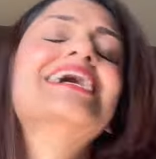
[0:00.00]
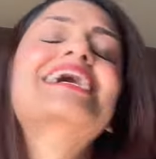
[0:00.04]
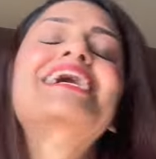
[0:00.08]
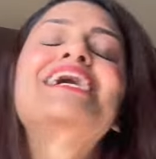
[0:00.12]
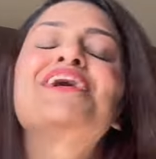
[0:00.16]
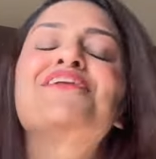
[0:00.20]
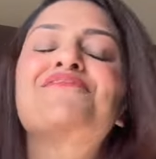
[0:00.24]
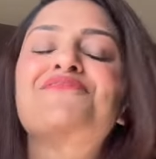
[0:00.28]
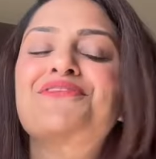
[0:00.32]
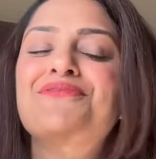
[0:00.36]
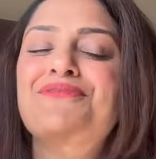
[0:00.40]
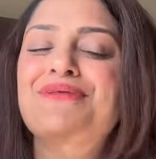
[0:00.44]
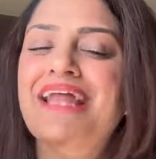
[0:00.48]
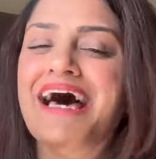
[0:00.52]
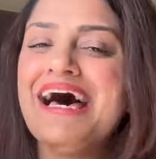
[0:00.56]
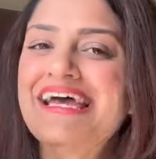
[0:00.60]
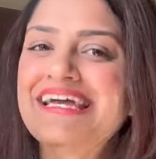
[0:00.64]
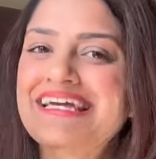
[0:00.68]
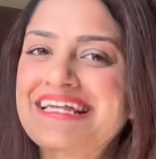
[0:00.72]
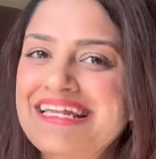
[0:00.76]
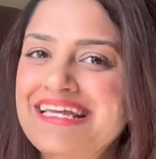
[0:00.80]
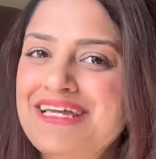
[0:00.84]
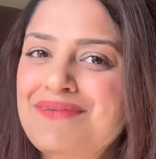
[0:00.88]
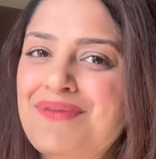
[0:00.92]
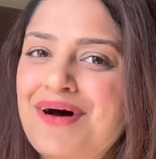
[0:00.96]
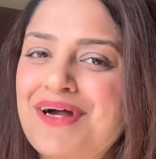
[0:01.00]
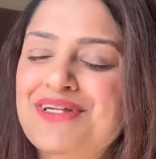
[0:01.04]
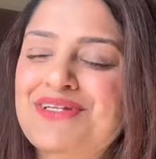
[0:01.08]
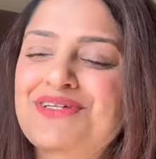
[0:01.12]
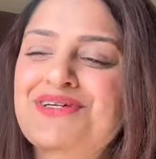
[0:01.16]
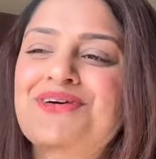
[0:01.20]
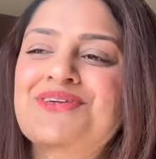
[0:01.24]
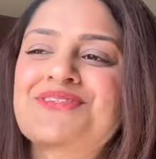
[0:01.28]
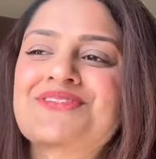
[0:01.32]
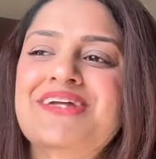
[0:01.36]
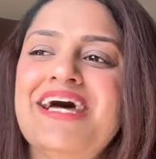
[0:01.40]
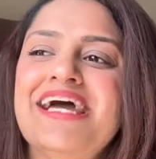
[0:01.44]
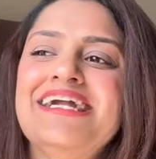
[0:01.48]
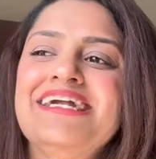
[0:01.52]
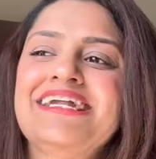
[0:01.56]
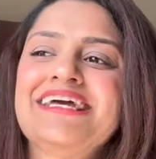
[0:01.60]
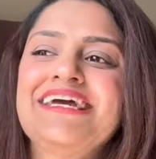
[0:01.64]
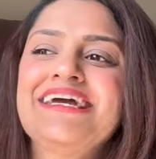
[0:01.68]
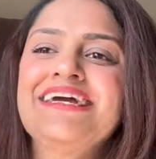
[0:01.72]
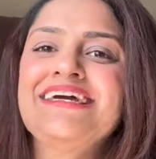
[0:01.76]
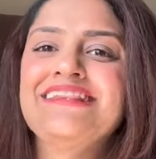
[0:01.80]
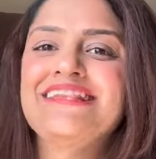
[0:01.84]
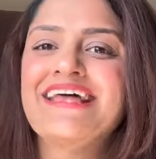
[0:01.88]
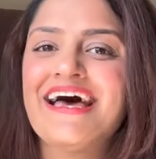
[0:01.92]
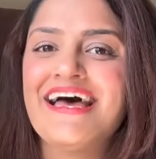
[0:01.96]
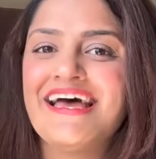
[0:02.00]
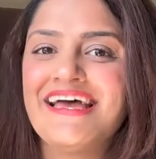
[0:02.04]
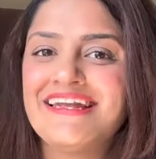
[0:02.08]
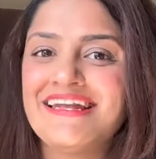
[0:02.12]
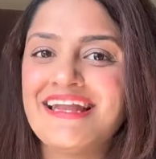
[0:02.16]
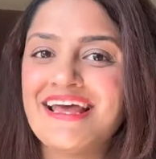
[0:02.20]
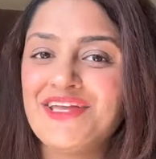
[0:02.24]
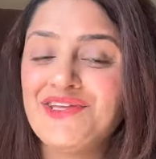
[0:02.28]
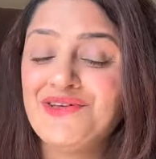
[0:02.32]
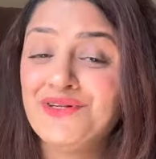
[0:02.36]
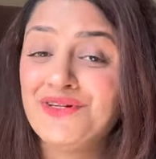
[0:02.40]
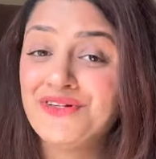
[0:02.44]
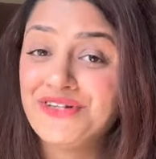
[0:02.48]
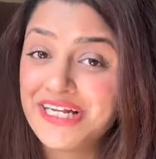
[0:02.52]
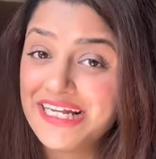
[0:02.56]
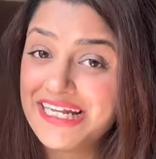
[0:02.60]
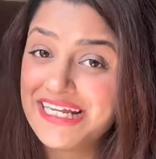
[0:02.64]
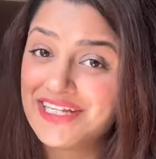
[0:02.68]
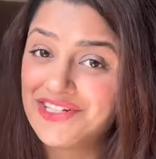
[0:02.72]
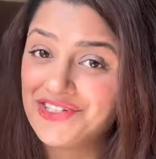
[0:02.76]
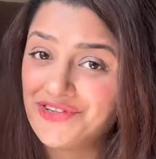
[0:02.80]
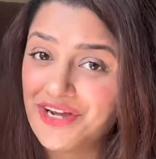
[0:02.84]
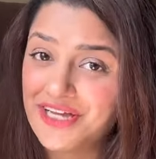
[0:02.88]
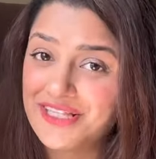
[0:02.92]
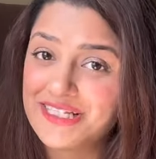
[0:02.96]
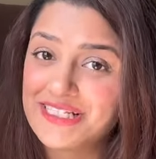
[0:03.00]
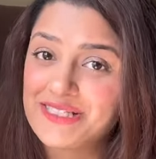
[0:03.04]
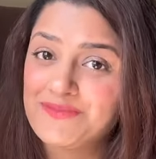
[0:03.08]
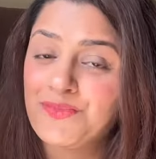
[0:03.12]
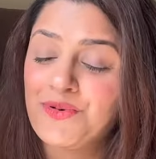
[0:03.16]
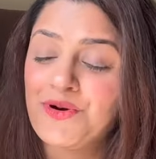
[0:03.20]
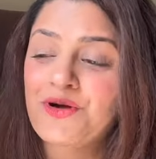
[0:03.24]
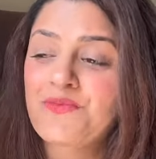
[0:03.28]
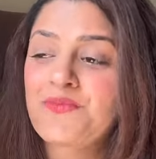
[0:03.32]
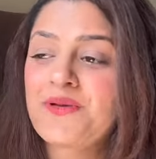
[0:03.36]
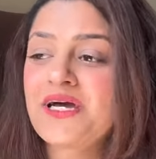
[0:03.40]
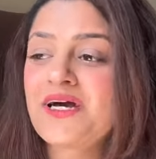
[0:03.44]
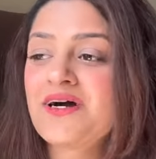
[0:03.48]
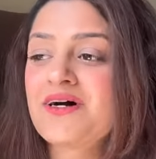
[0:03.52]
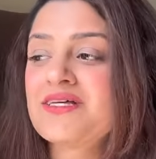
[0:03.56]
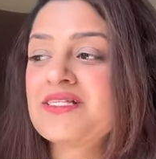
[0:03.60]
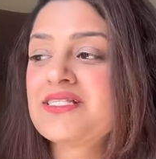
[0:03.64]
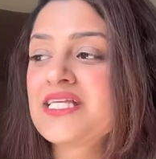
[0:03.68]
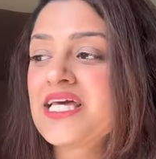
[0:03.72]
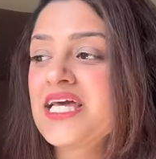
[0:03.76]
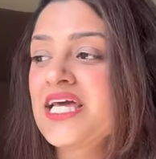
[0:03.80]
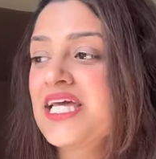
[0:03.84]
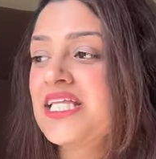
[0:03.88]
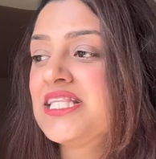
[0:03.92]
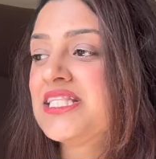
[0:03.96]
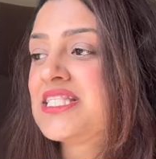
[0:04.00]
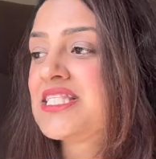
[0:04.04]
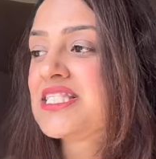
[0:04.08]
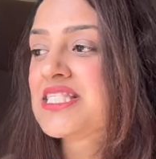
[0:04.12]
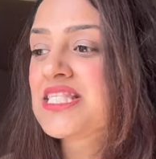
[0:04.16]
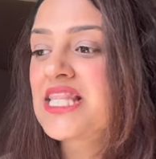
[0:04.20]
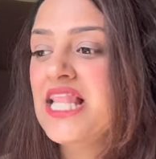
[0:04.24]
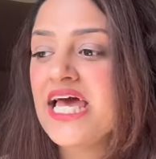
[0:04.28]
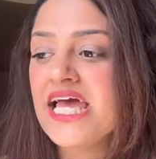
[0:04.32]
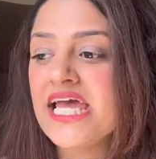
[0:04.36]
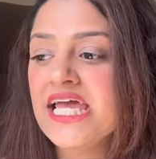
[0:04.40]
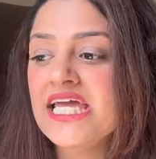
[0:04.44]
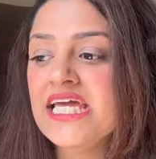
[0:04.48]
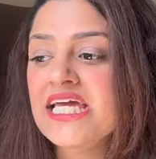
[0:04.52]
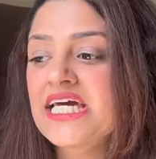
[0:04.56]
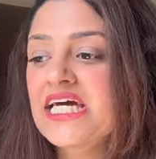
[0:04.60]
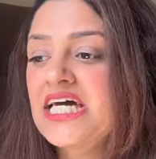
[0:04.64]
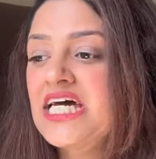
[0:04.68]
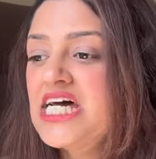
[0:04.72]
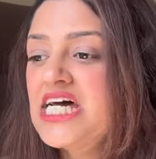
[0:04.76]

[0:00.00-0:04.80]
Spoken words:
If you like Lee Bardugo's writing, then you'll really enjoy this book because it's like